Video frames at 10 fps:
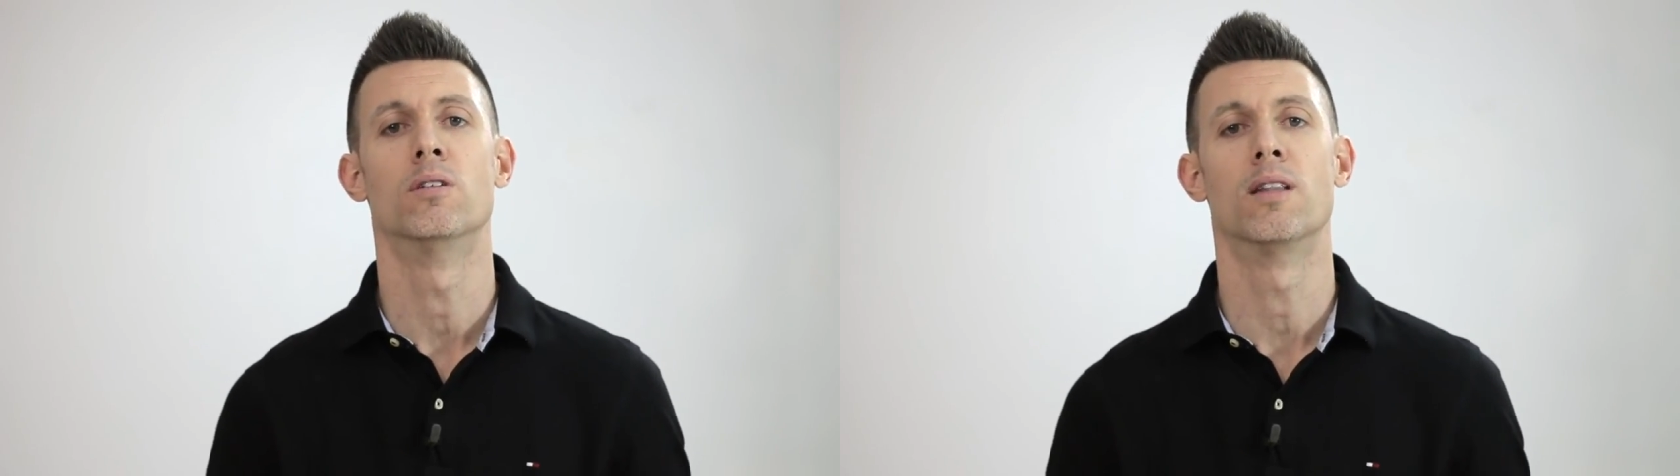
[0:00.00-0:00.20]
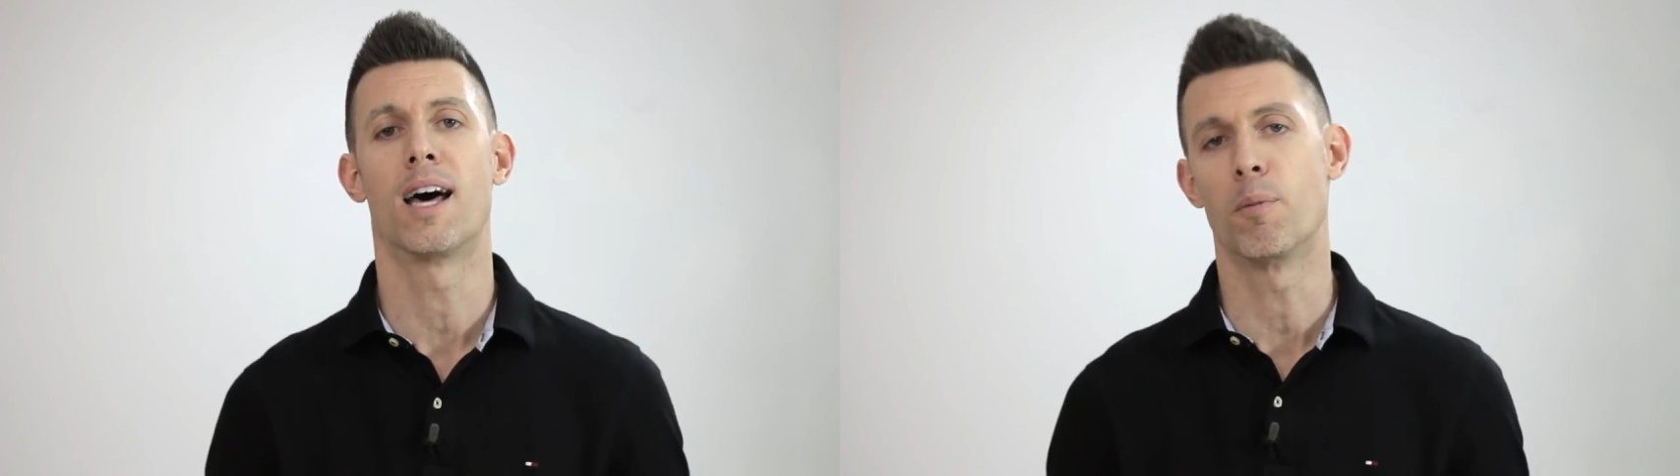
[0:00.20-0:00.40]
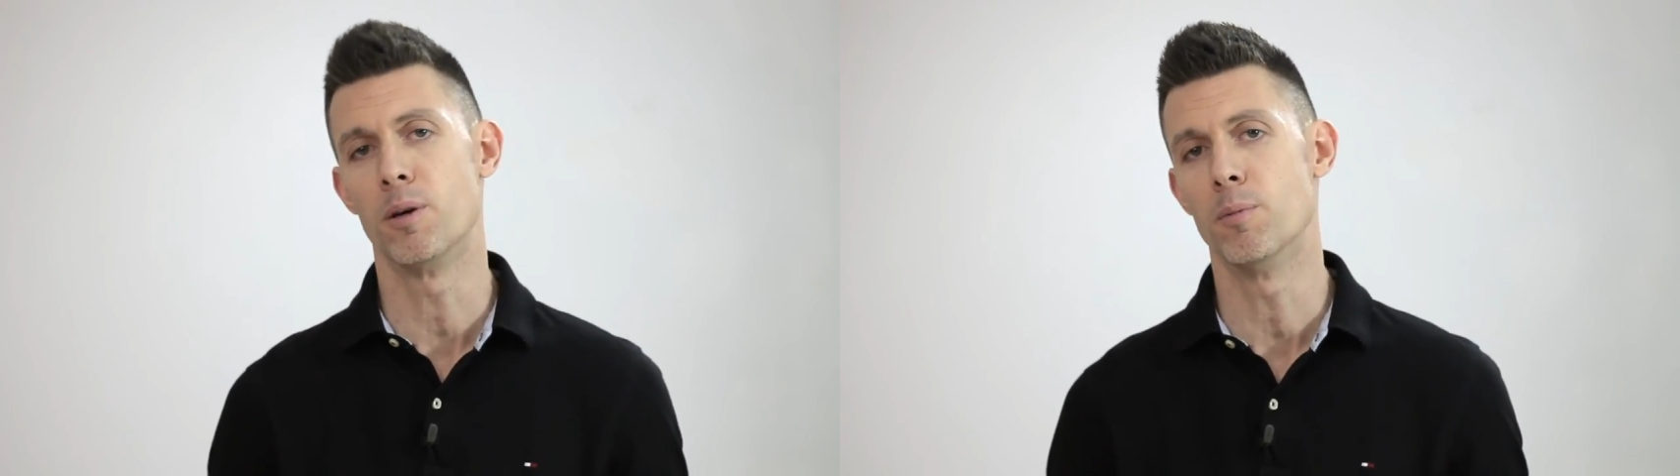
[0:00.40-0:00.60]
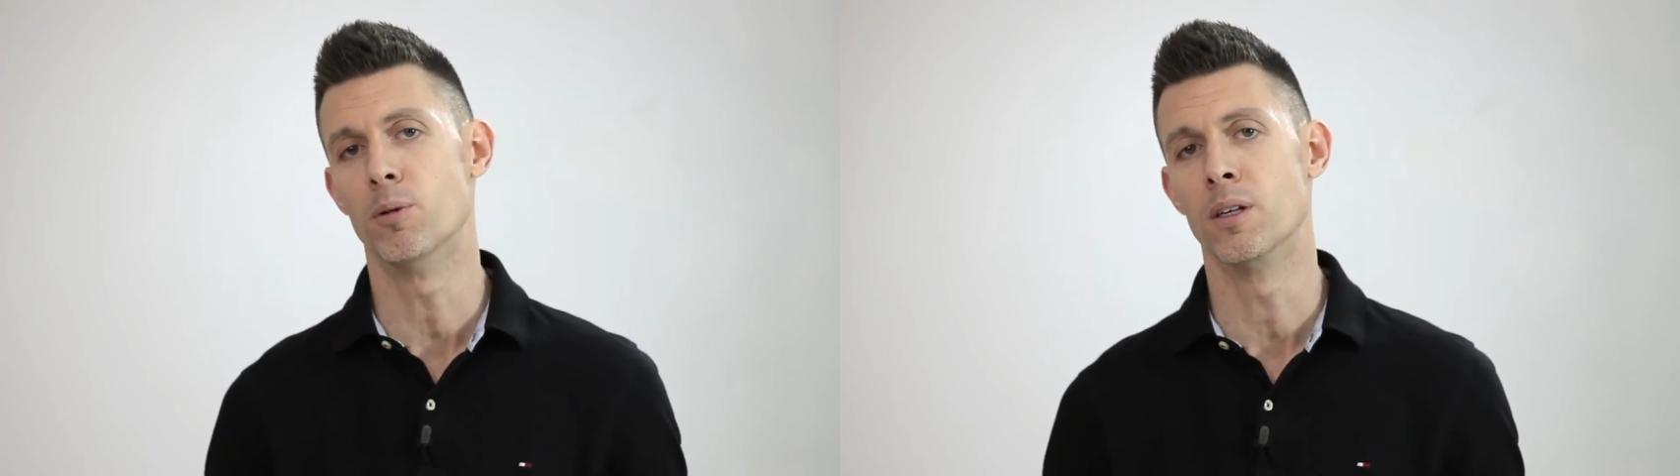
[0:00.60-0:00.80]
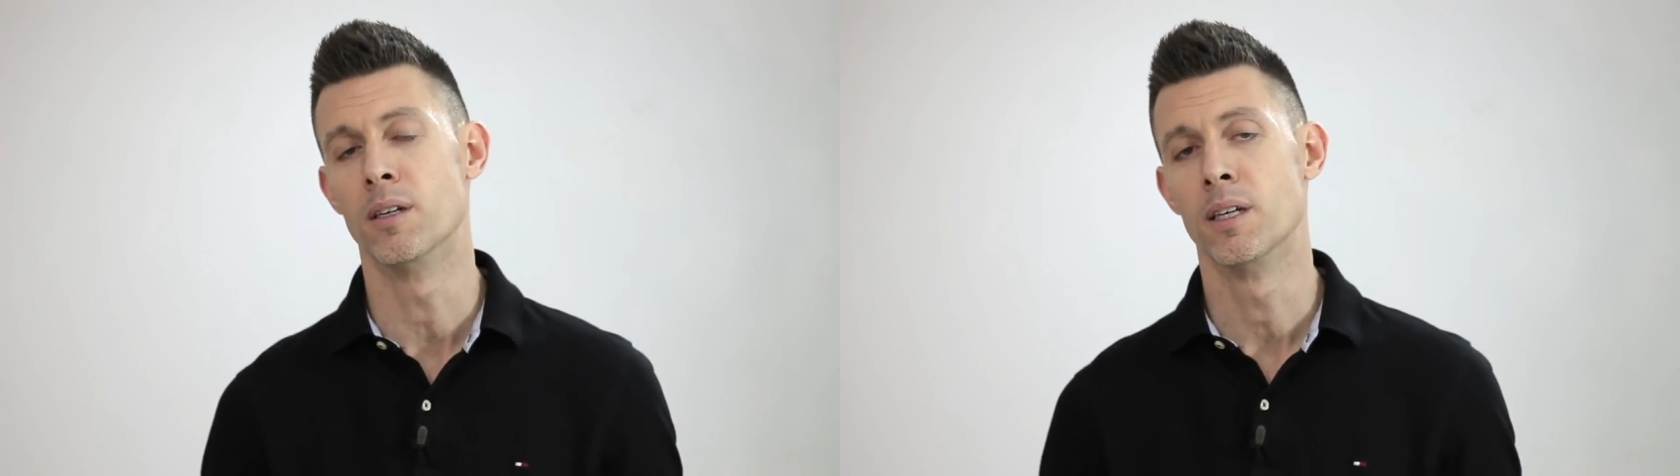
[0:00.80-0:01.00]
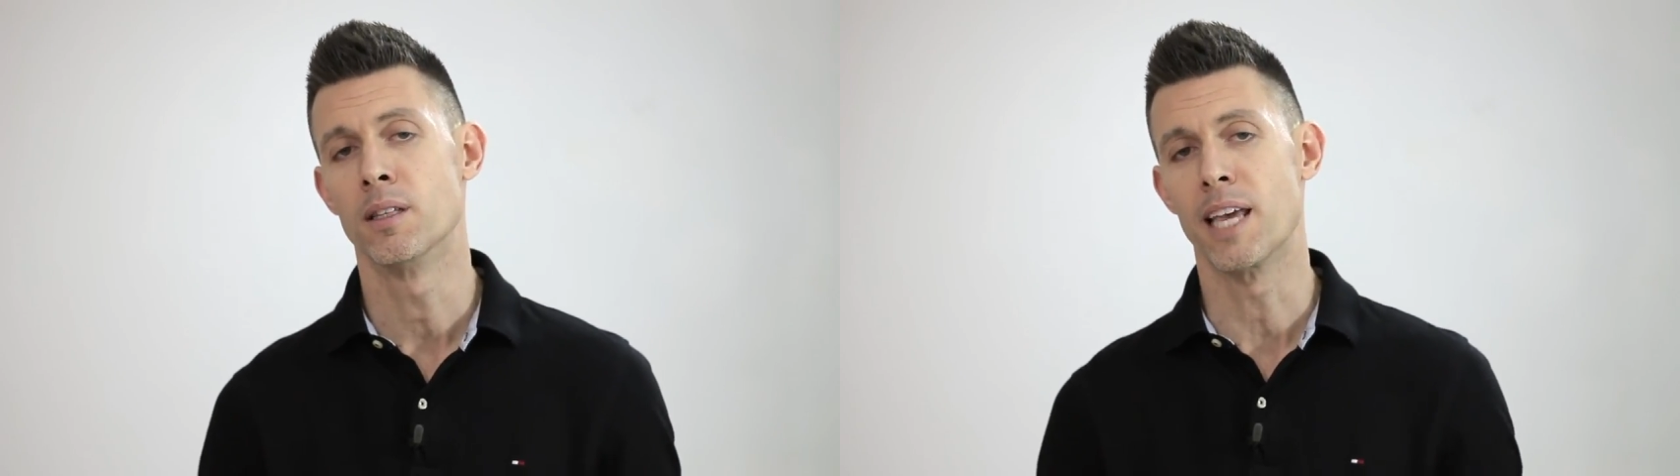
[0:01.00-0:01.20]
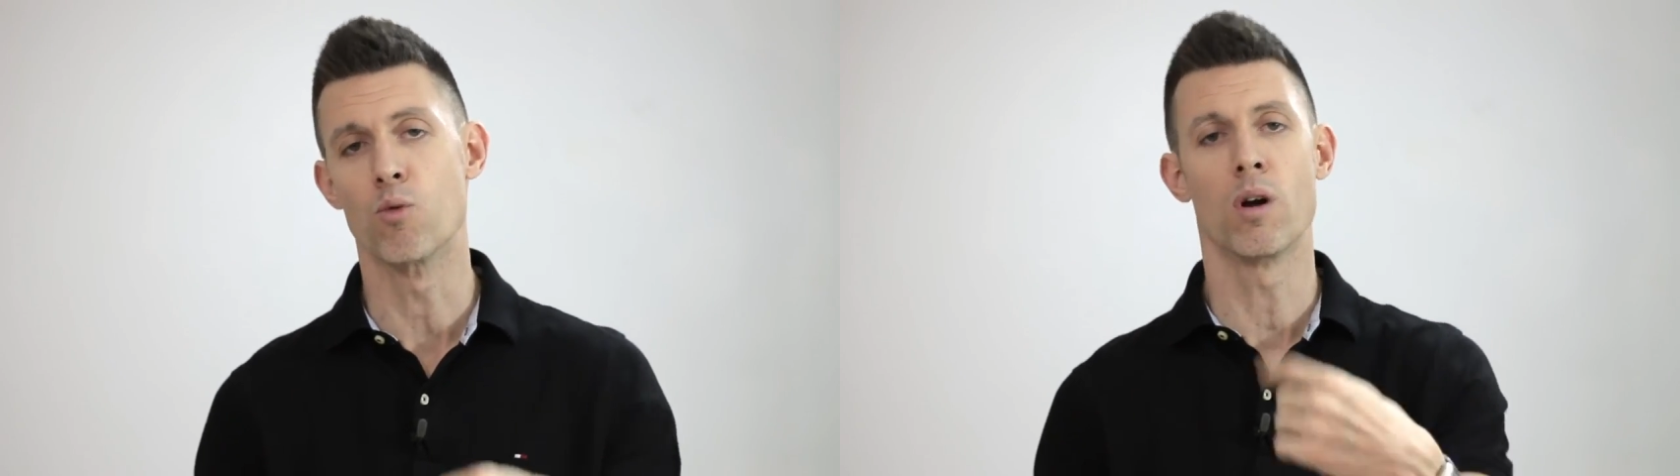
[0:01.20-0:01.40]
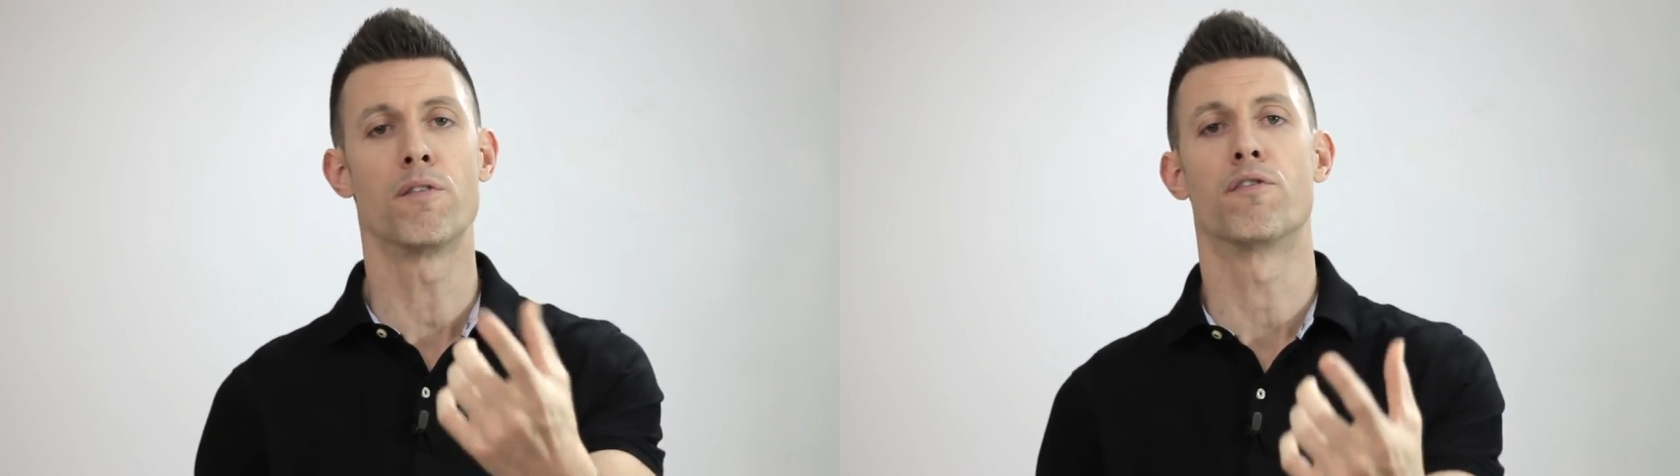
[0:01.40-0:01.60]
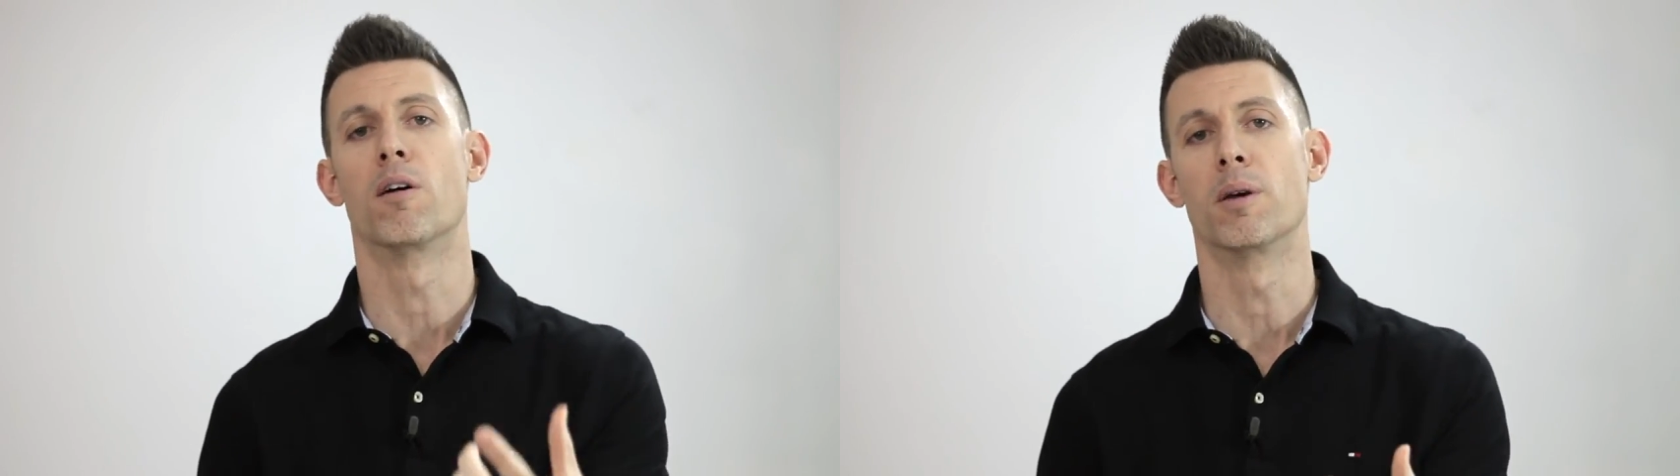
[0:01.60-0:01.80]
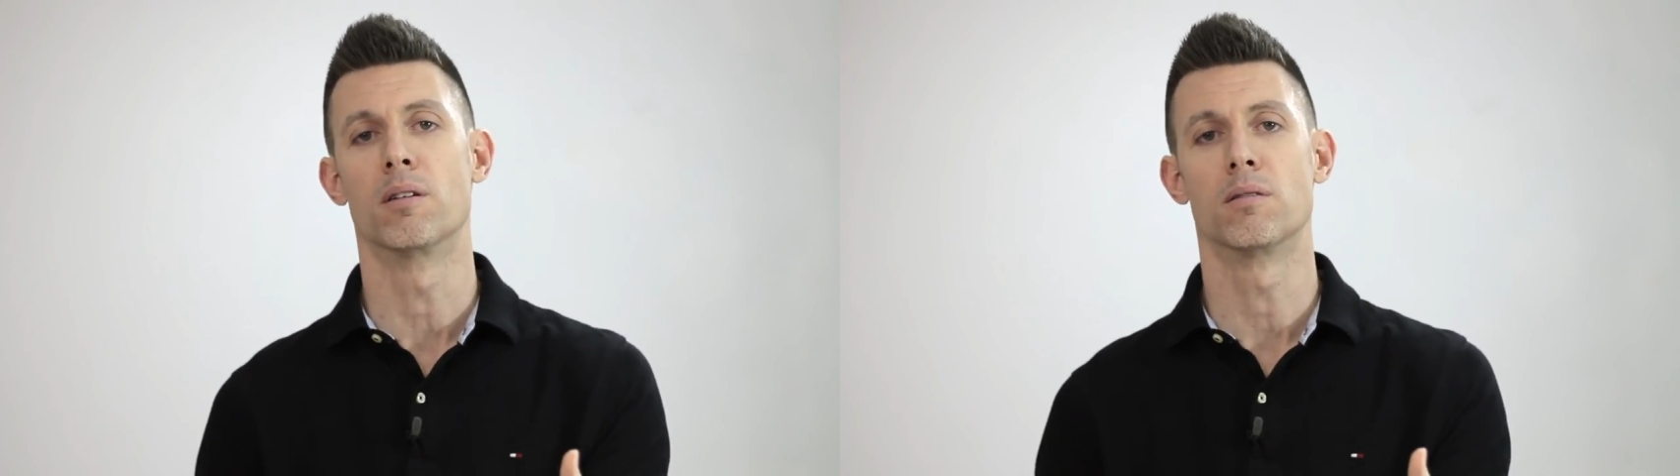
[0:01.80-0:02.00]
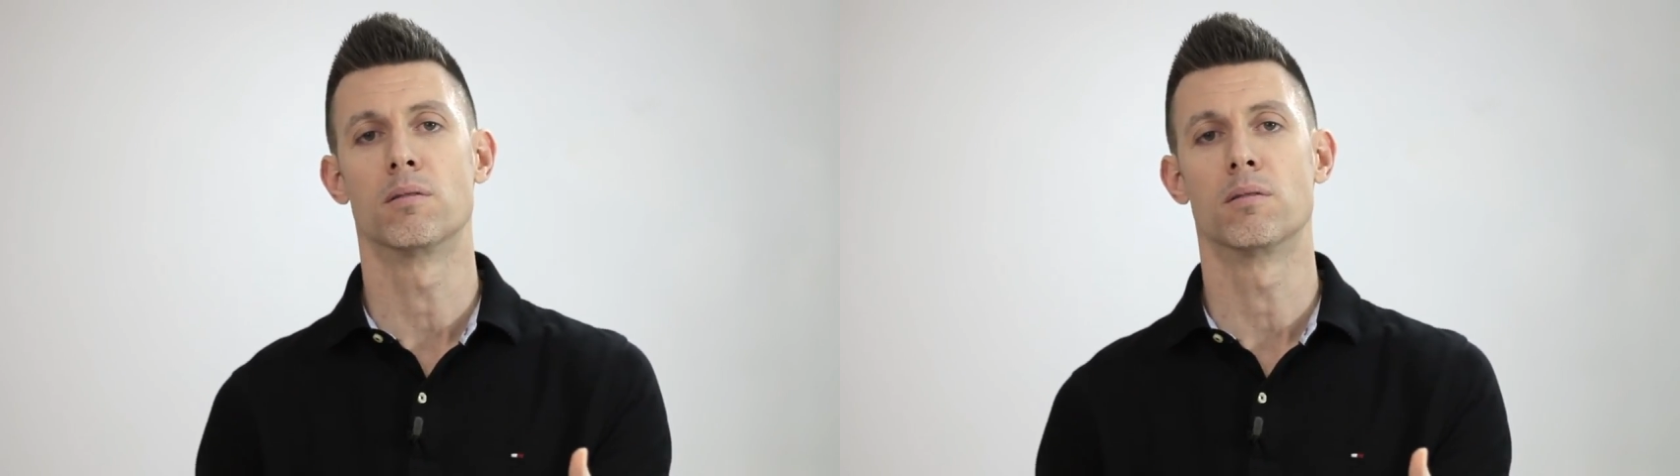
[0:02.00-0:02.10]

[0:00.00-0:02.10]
a lot of people, and they run from it.